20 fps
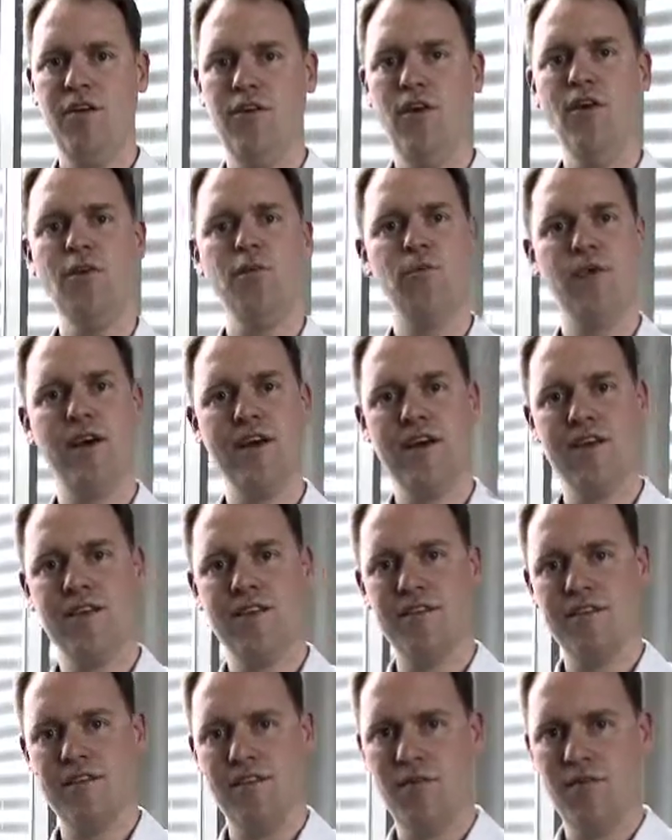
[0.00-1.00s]
Not waking
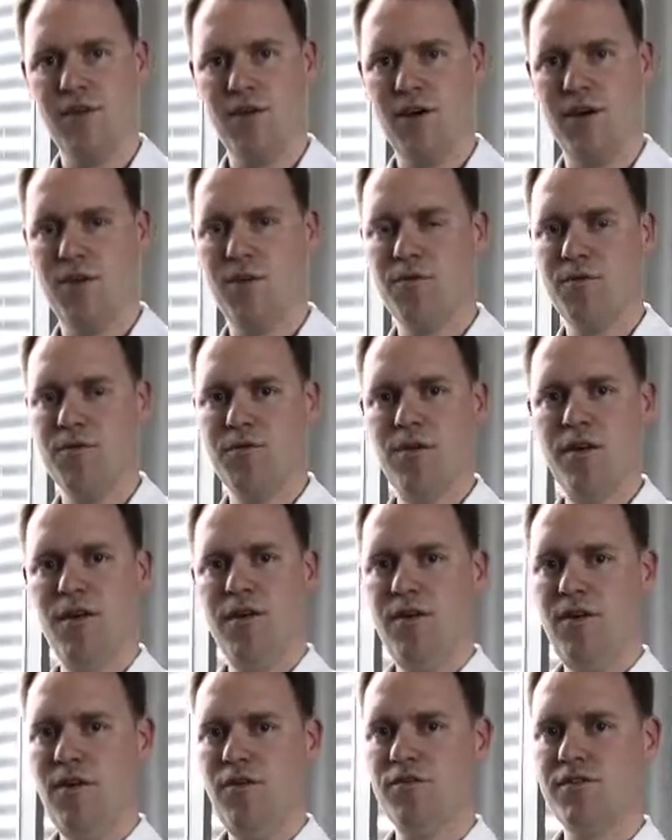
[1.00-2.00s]
the CPU
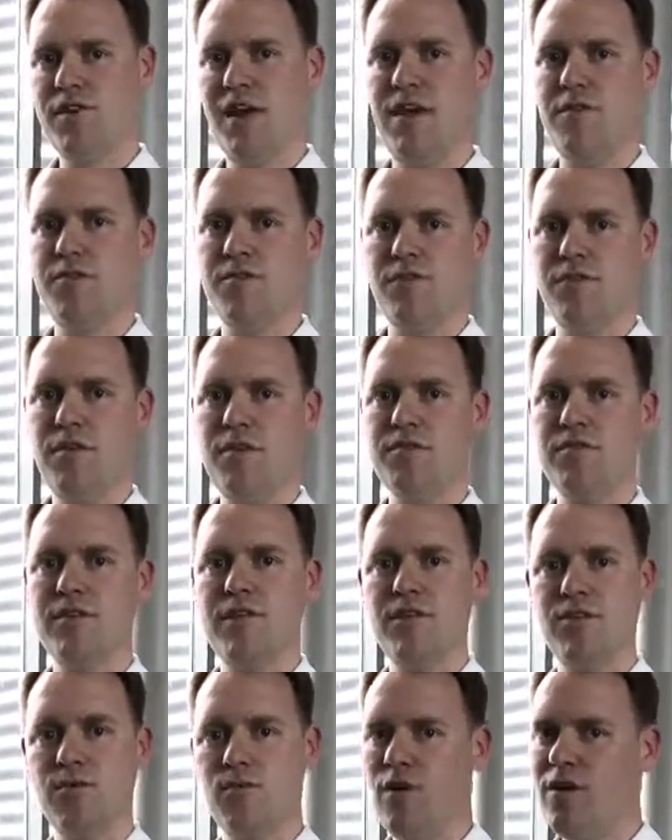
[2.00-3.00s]
saves
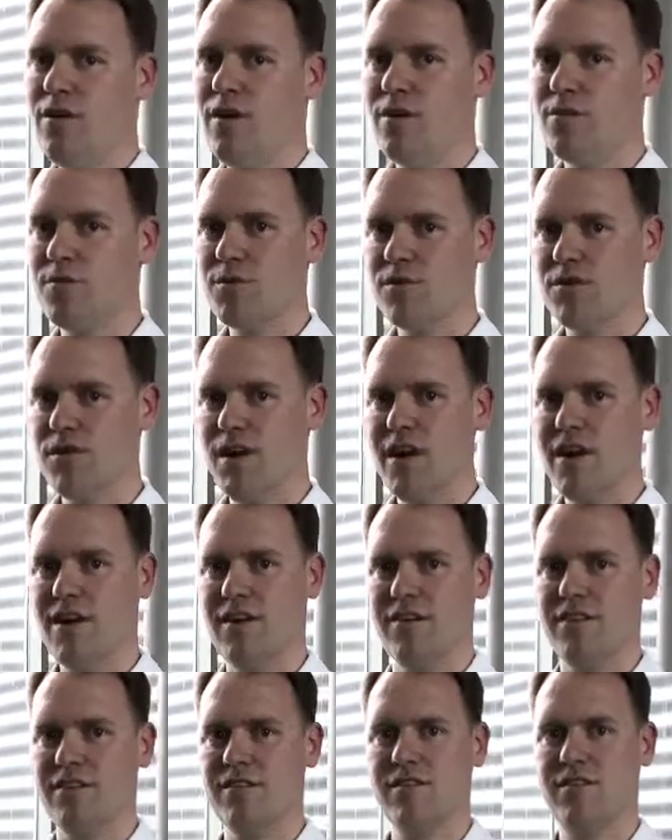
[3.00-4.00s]
50 to 100
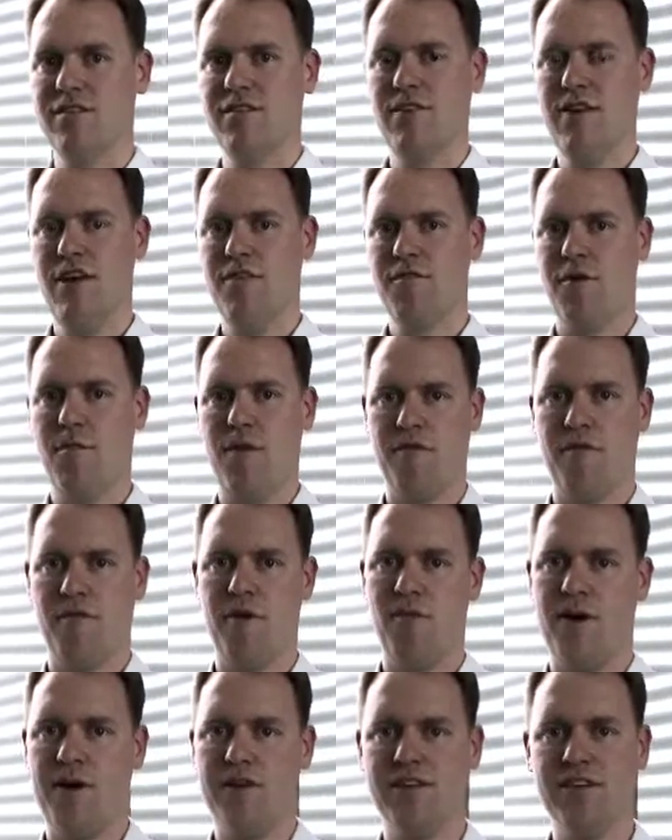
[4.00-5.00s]
cycles from every
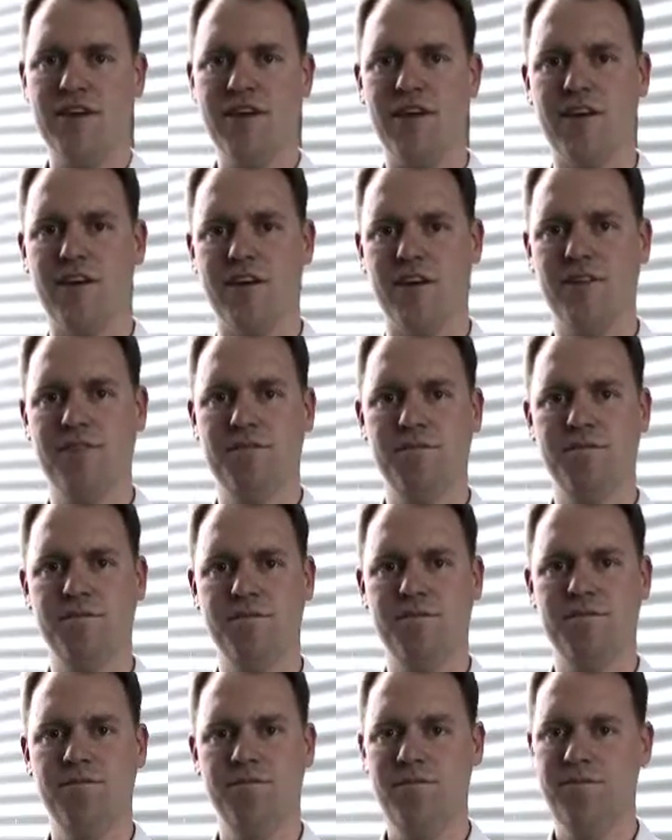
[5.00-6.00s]
wake cycle.
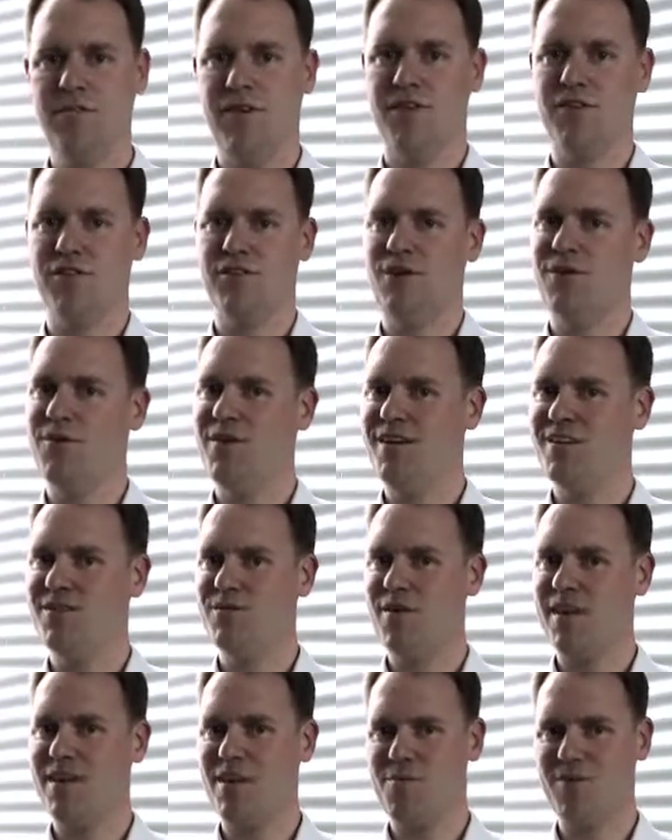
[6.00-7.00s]
There's no need to
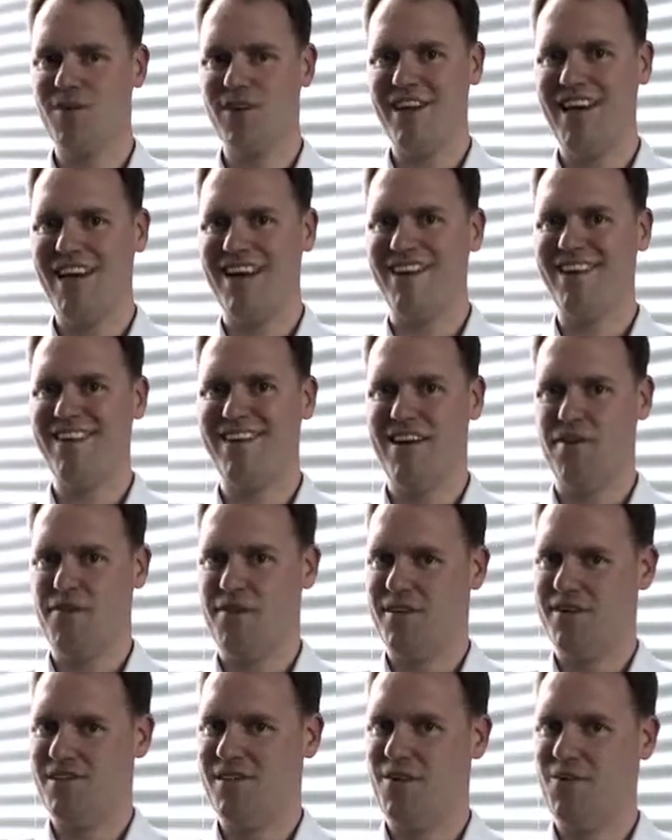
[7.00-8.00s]
wake up your dad if
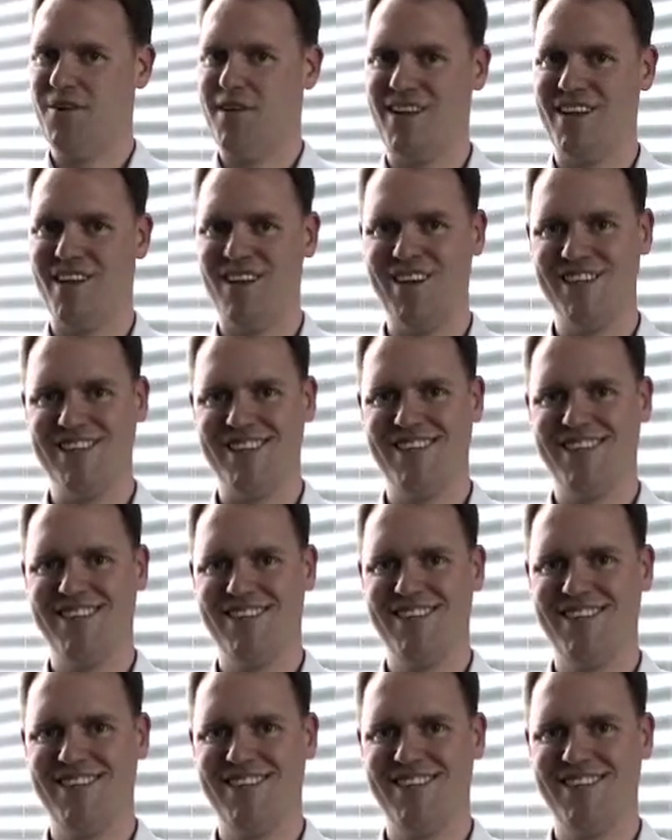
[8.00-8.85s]
there's no one in the closet.